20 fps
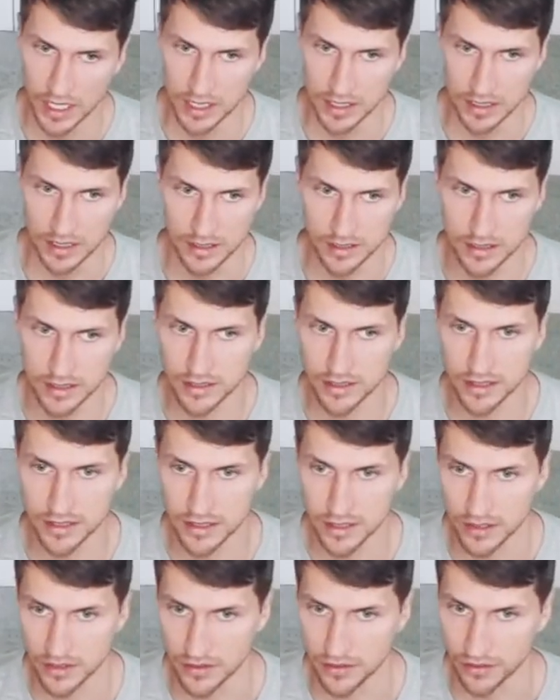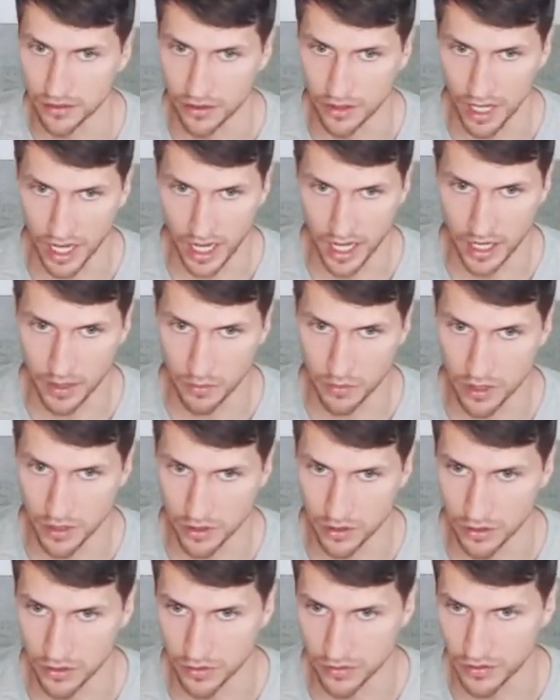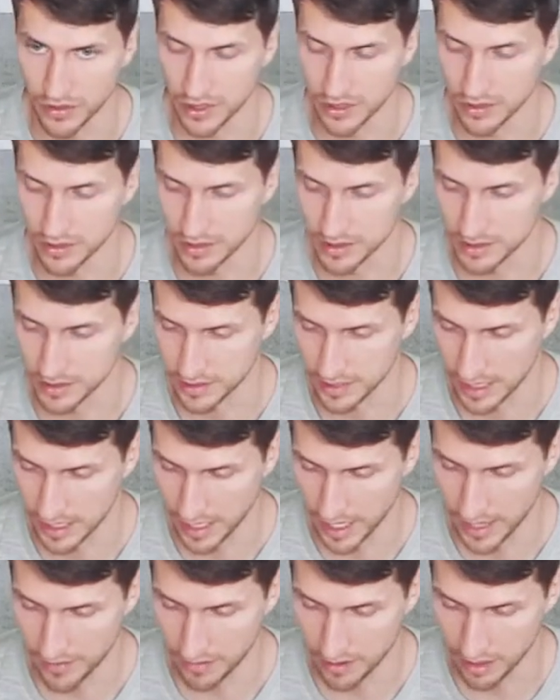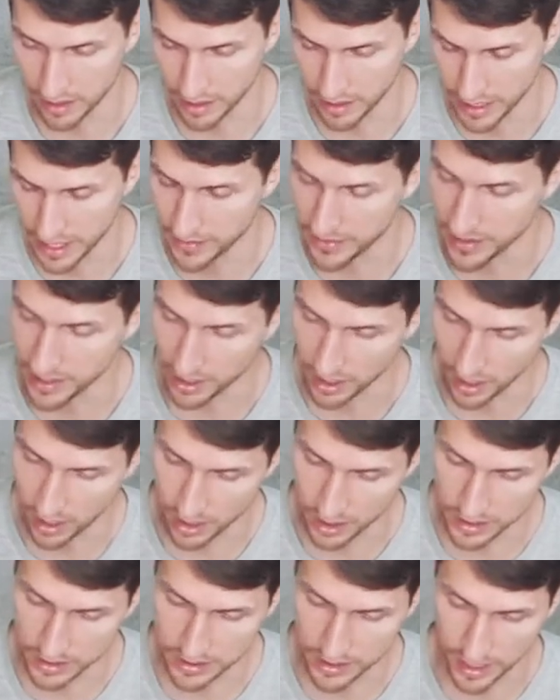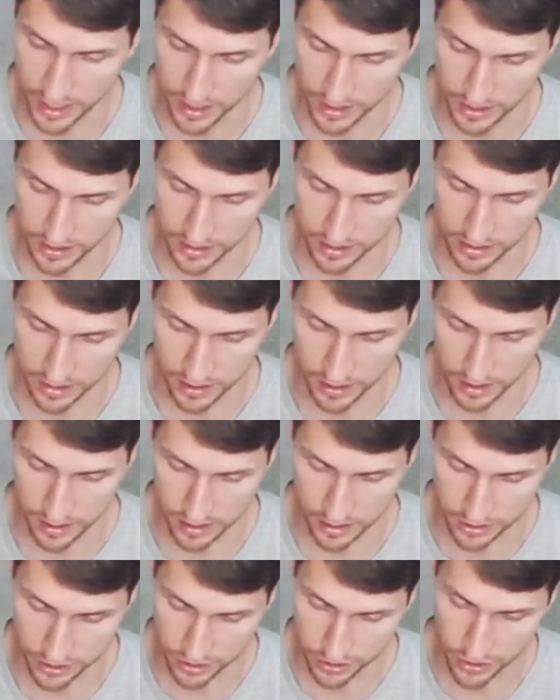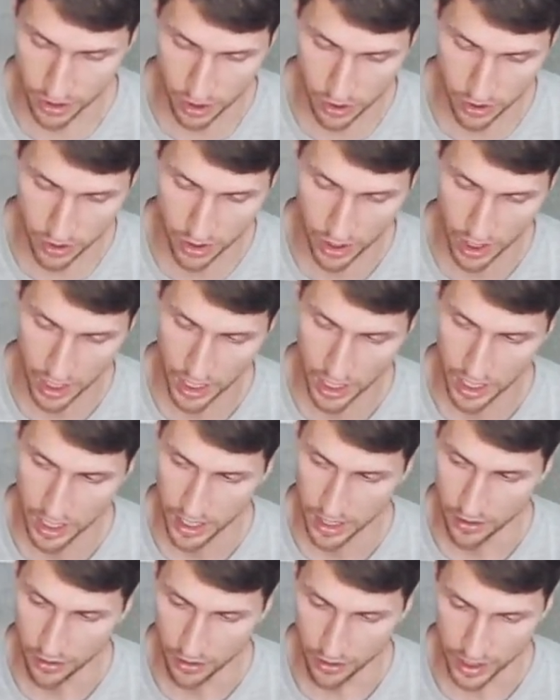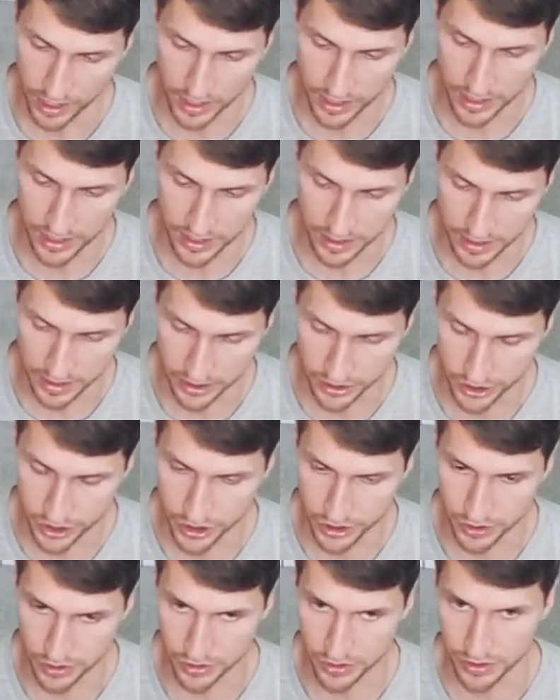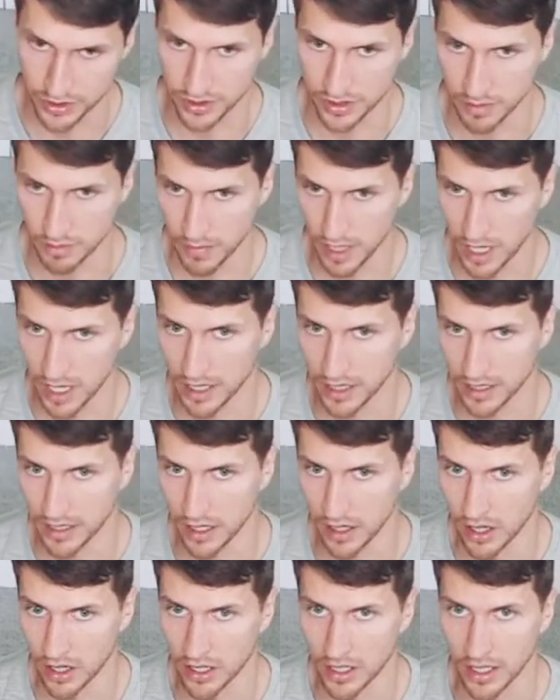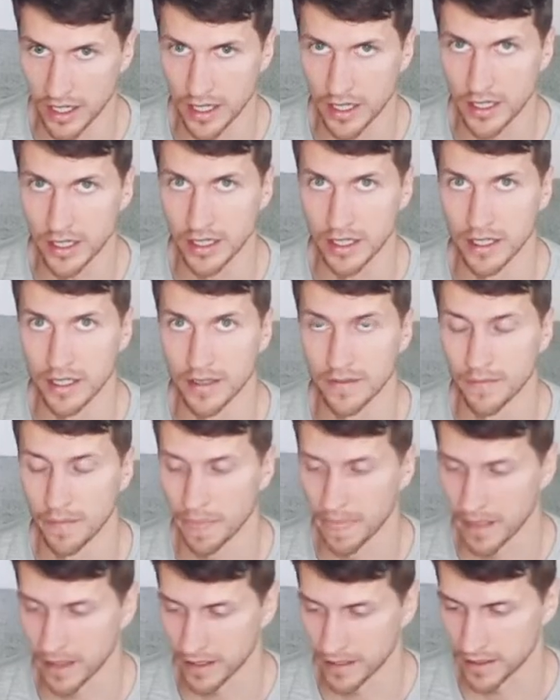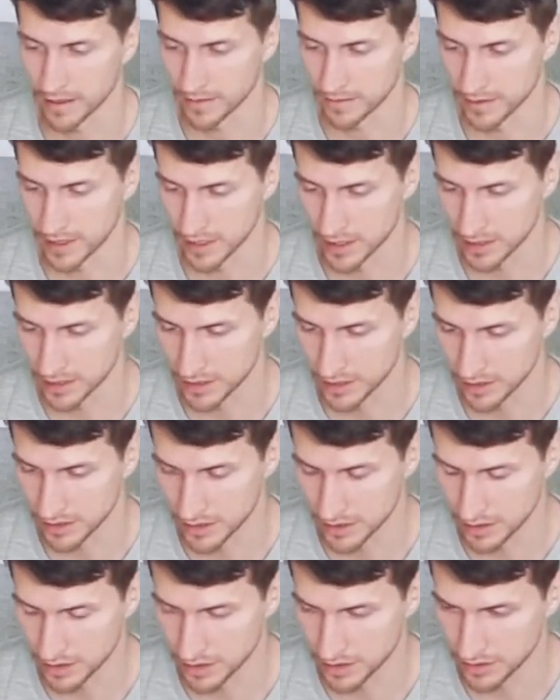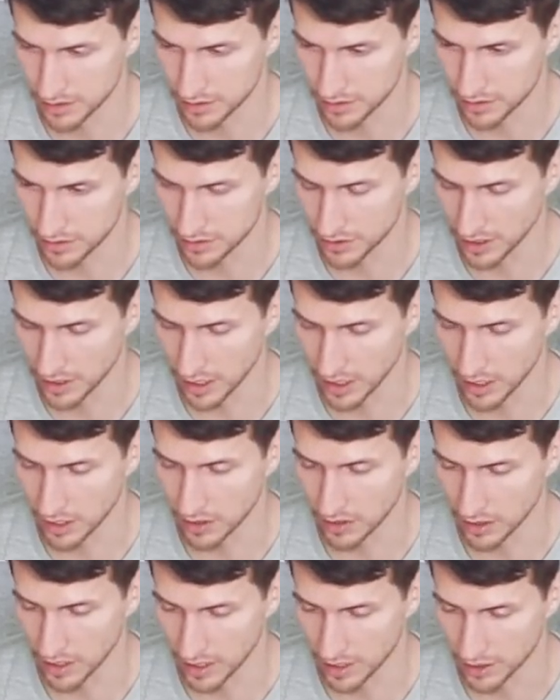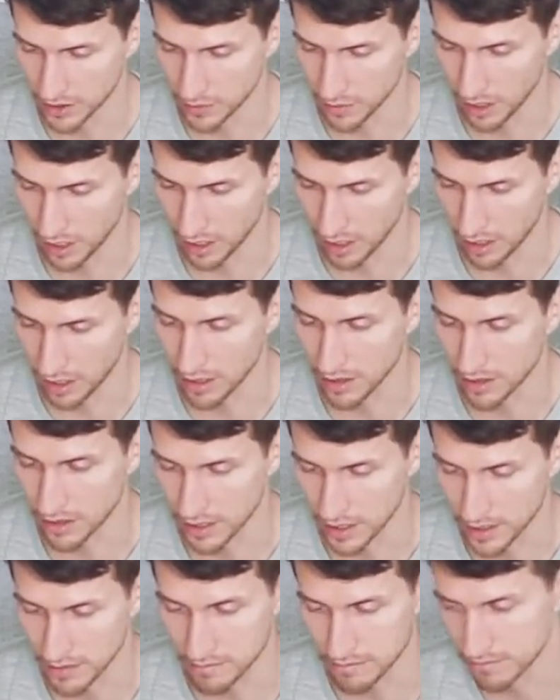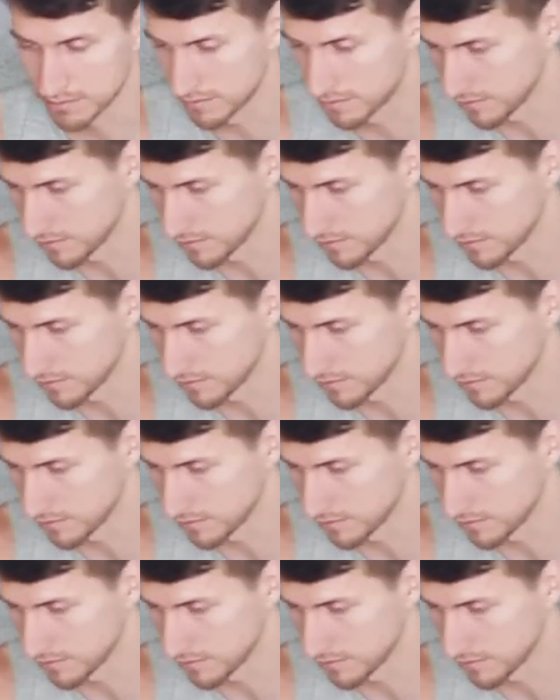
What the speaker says: This is for anyone who feels that having a heart attack, a stroke, or any issues in the mind and the heart area. They're strictly correlated to one another, and